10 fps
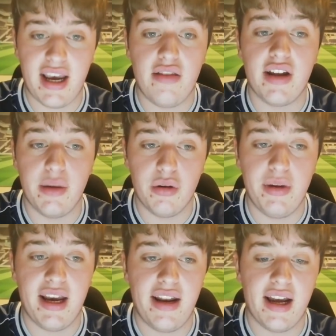again that he will
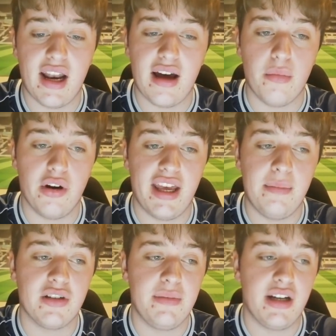be getting a lot more
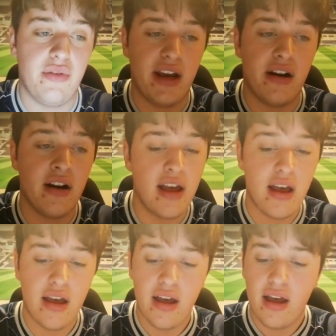game time down there.
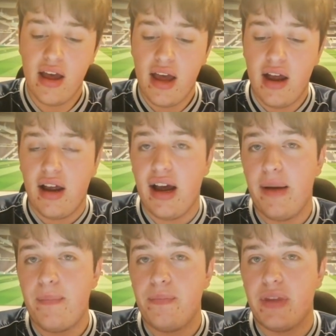
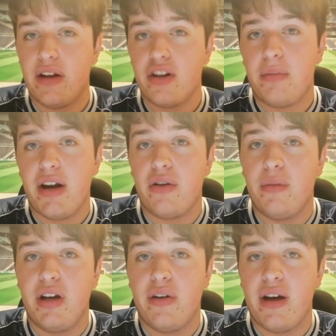Another player who
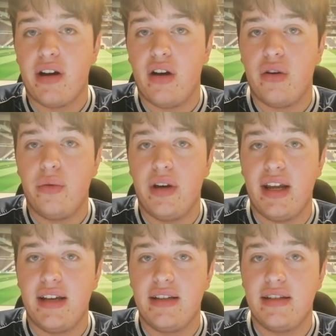could be going out on loan
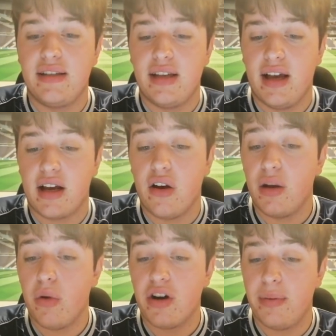is
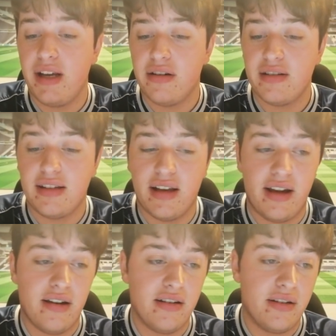Kyle Walker-Peters,
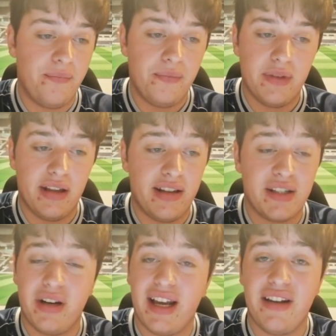and
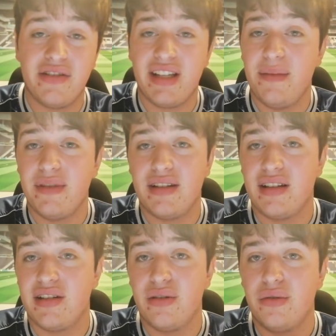this one again just seems
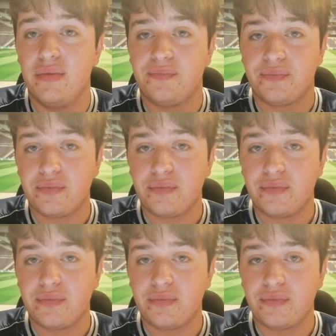as though